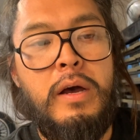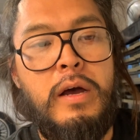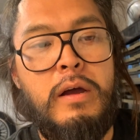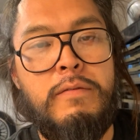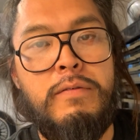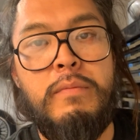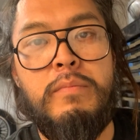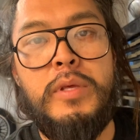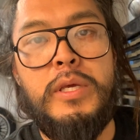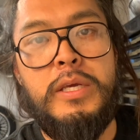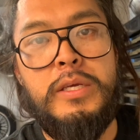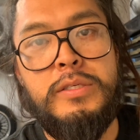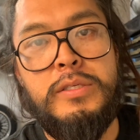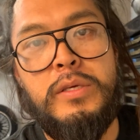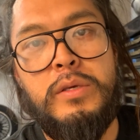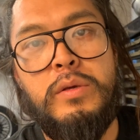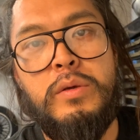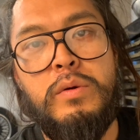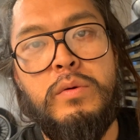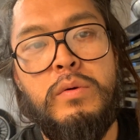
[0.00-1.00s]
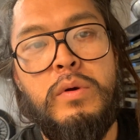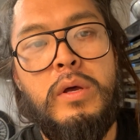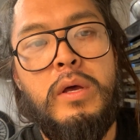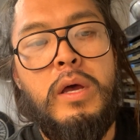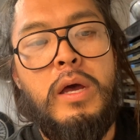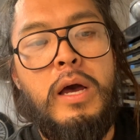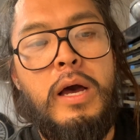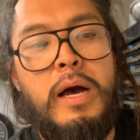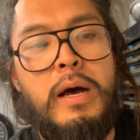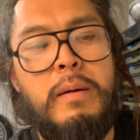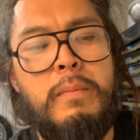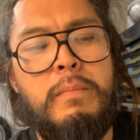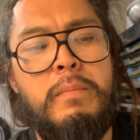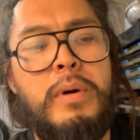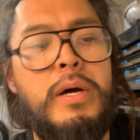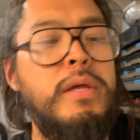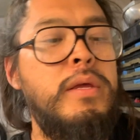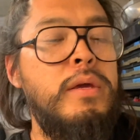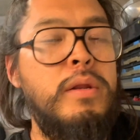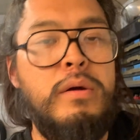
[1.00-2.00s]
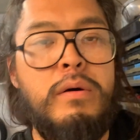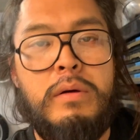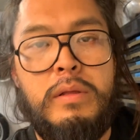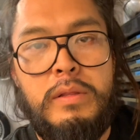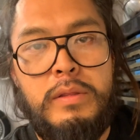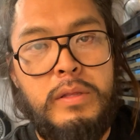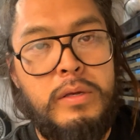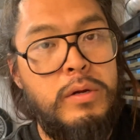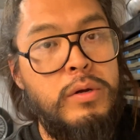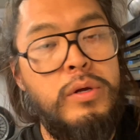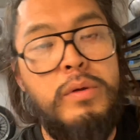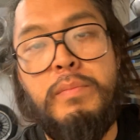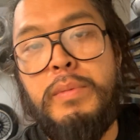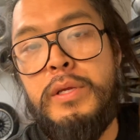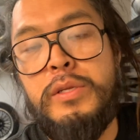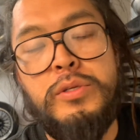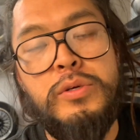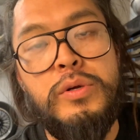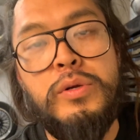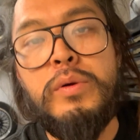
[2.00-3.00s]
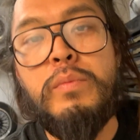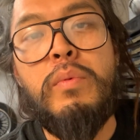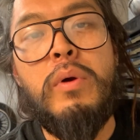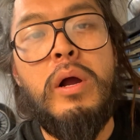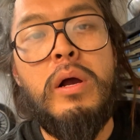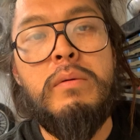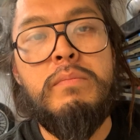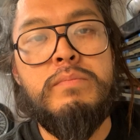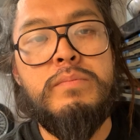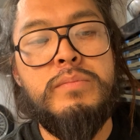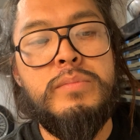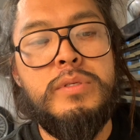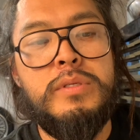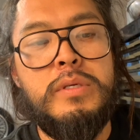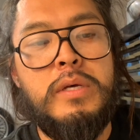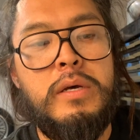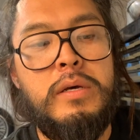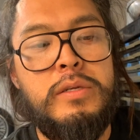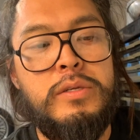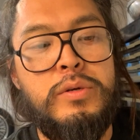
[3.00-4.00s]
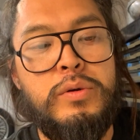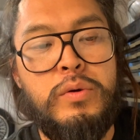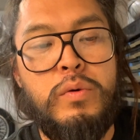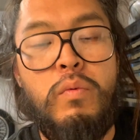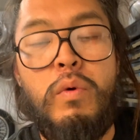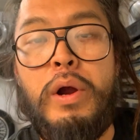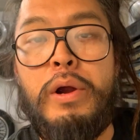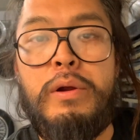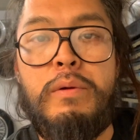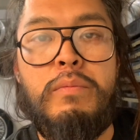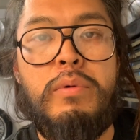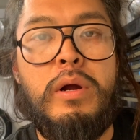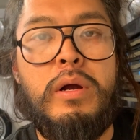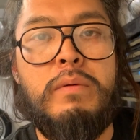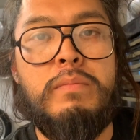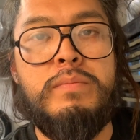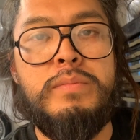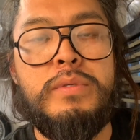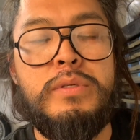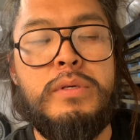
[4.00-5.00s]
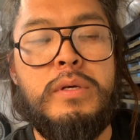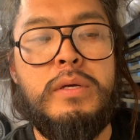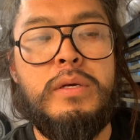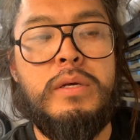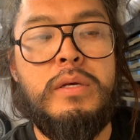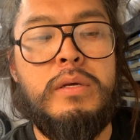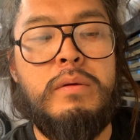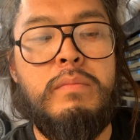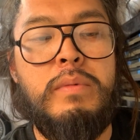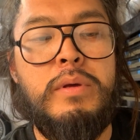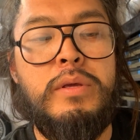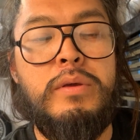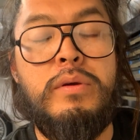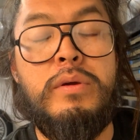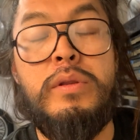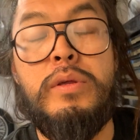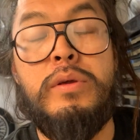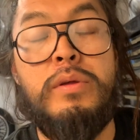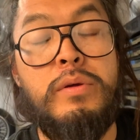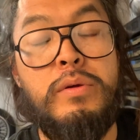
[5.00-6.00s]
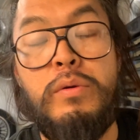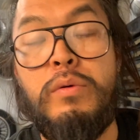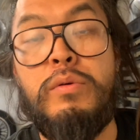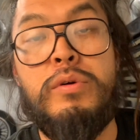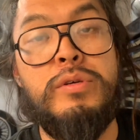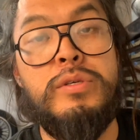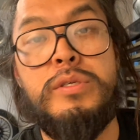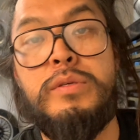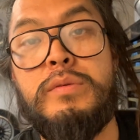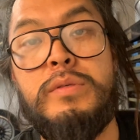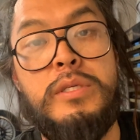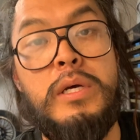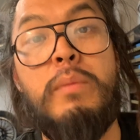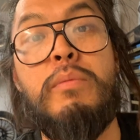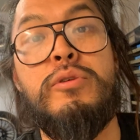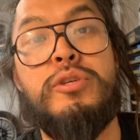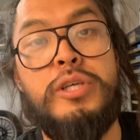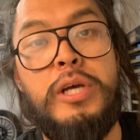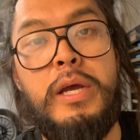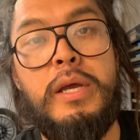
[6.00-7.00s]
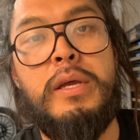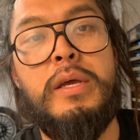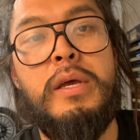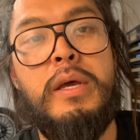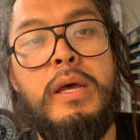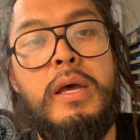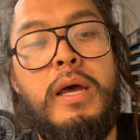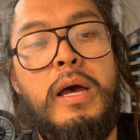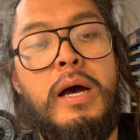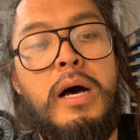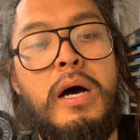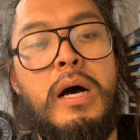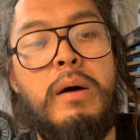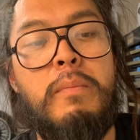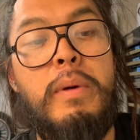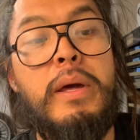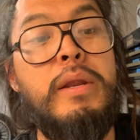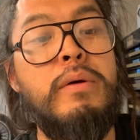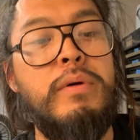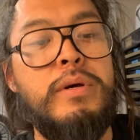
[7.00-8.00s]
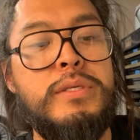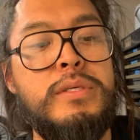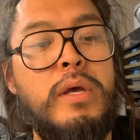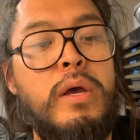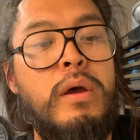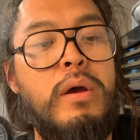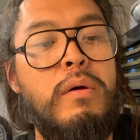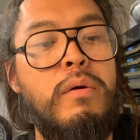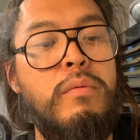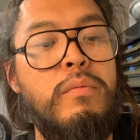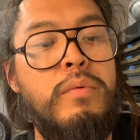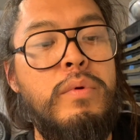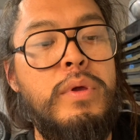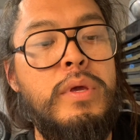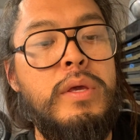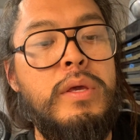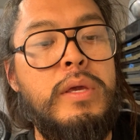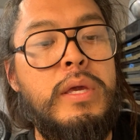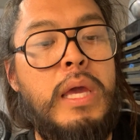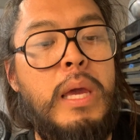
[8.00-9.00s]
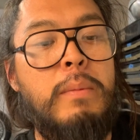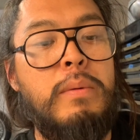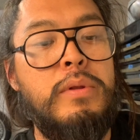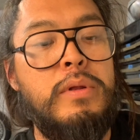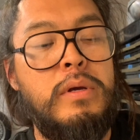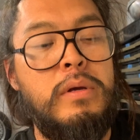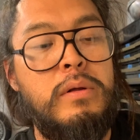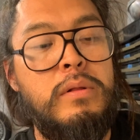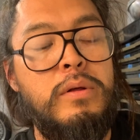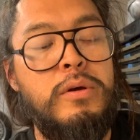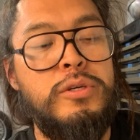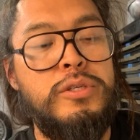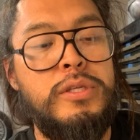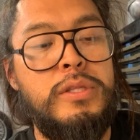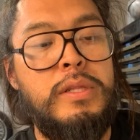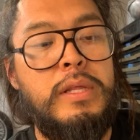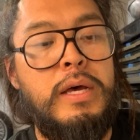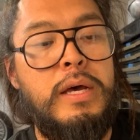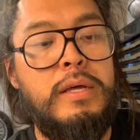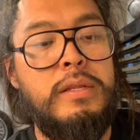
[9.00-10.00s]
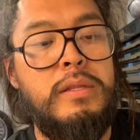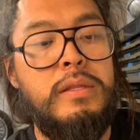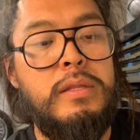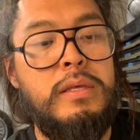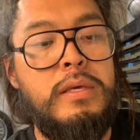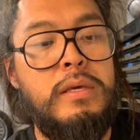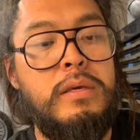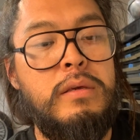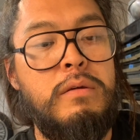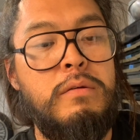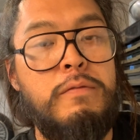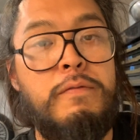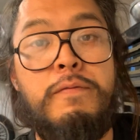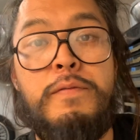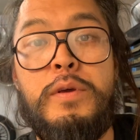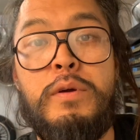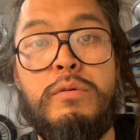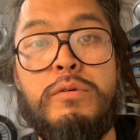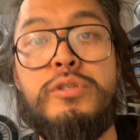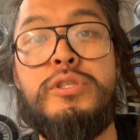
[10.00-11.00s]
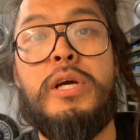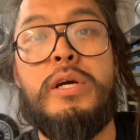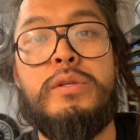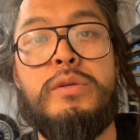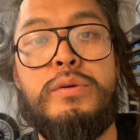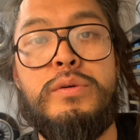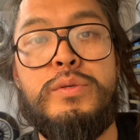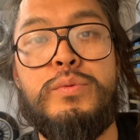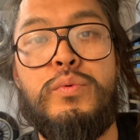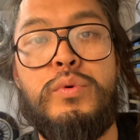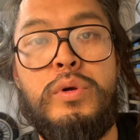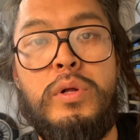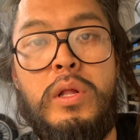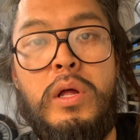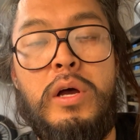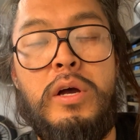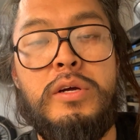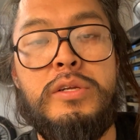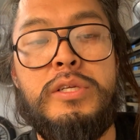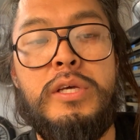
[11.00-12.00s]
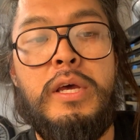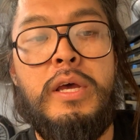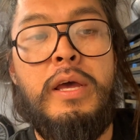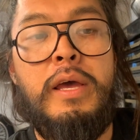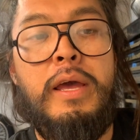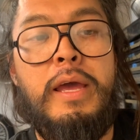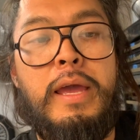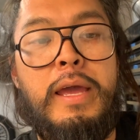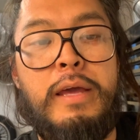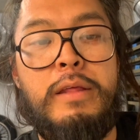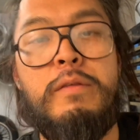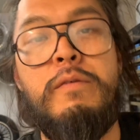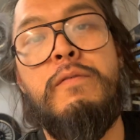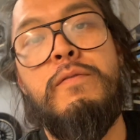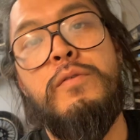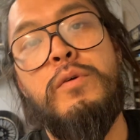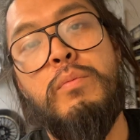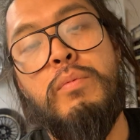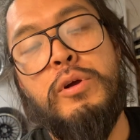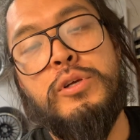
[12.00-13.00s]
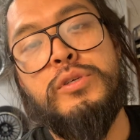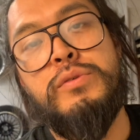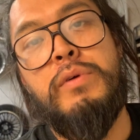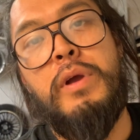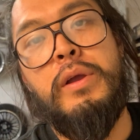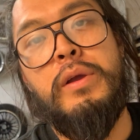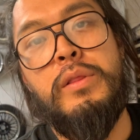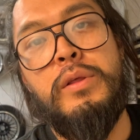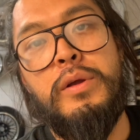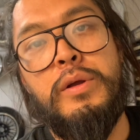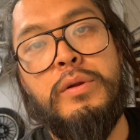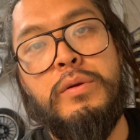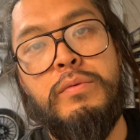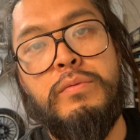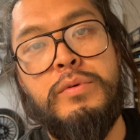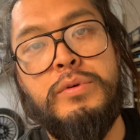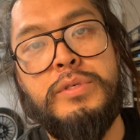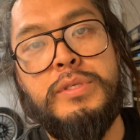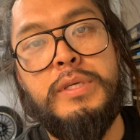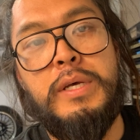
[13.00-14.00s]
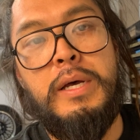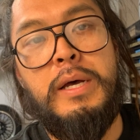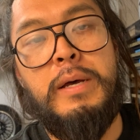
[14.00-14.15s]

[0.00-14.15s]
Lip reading: from the ECU. But there could be internal problems, internal wiring problems, but you can always double check. But anyways, we came to the conclusion that the fuel injectors were clogged and the fuel pressure regulator was